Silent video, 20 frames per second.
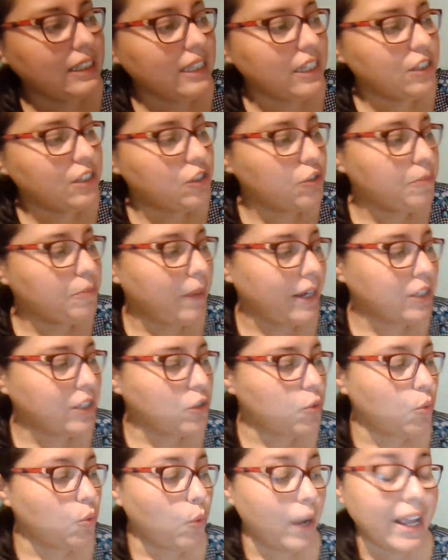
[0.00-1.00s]
needs to buy
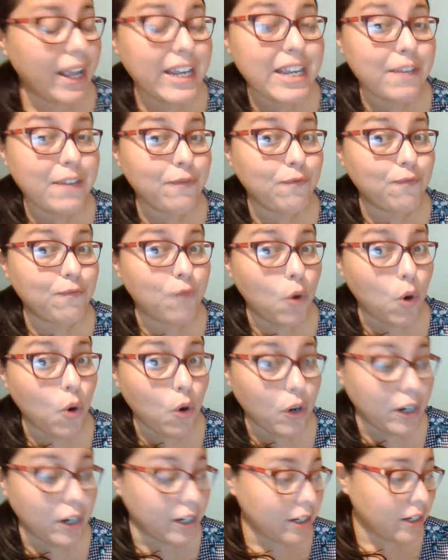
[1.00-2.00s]

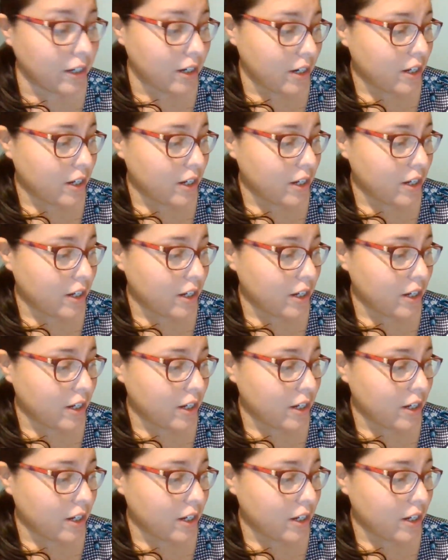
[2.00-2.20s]
24